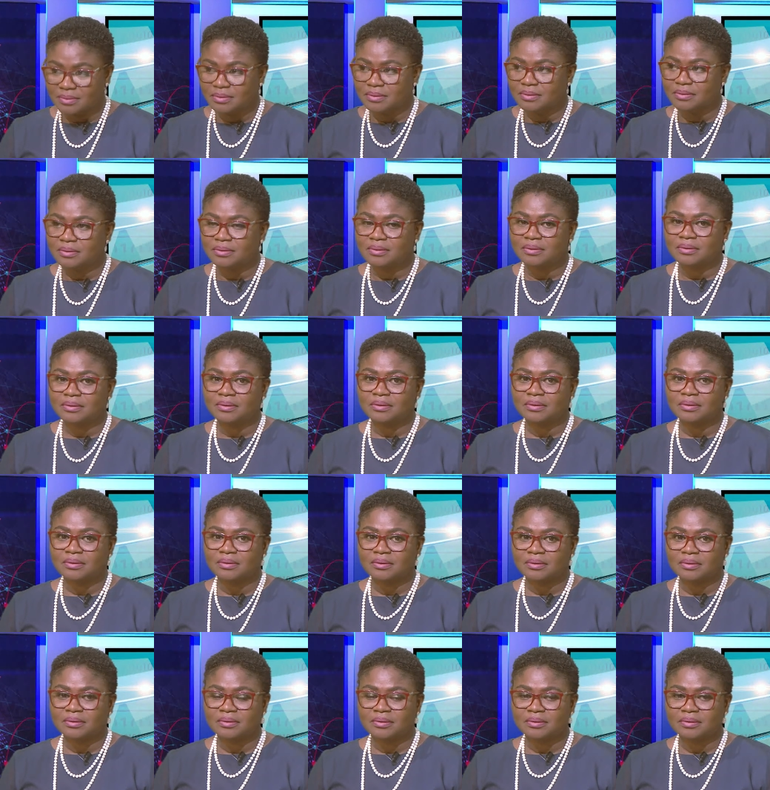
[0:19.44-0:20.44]

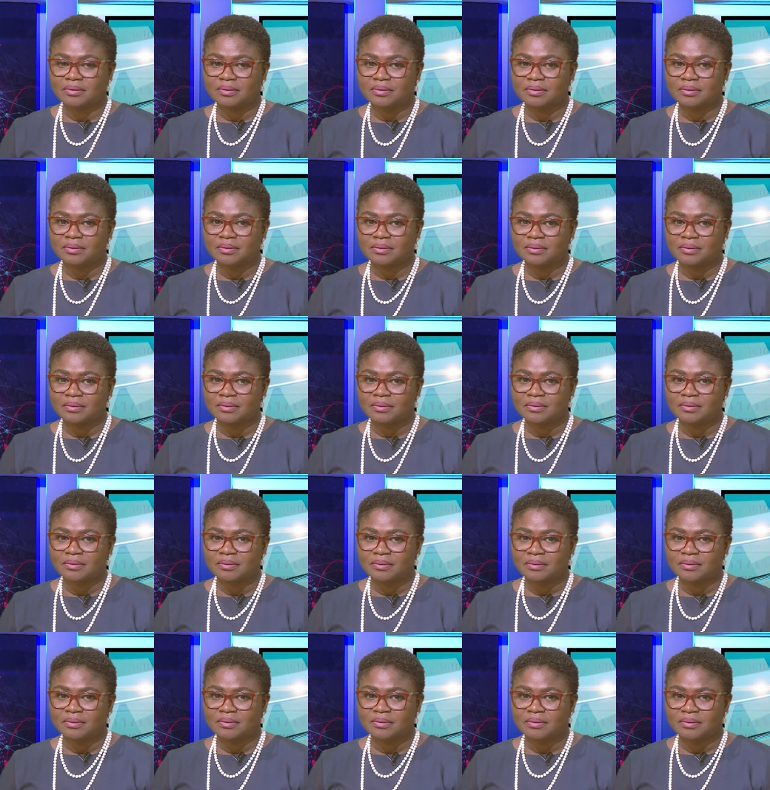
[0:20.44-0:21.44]

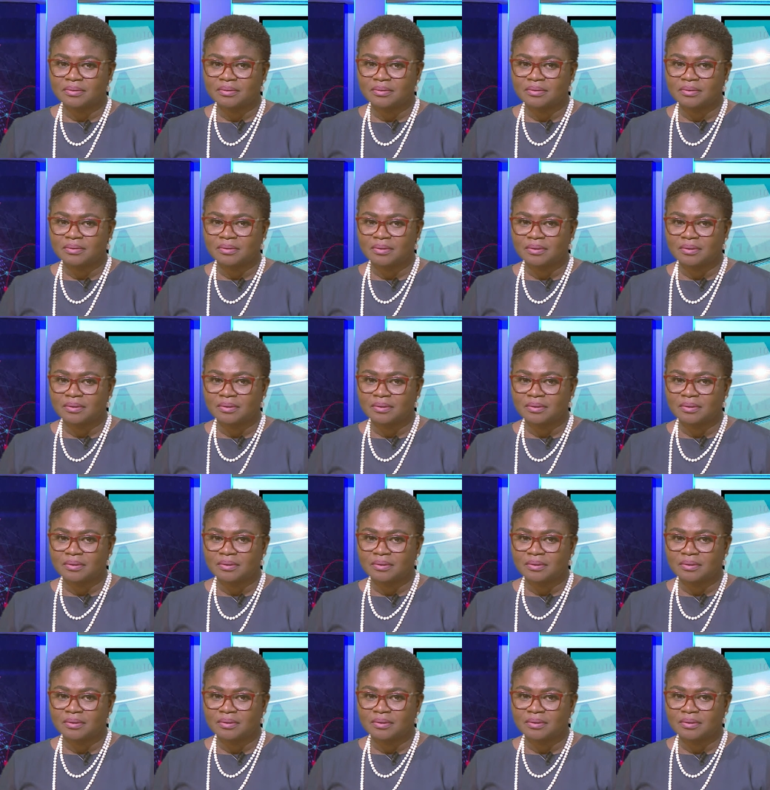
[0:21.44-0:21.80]
(no one is talking)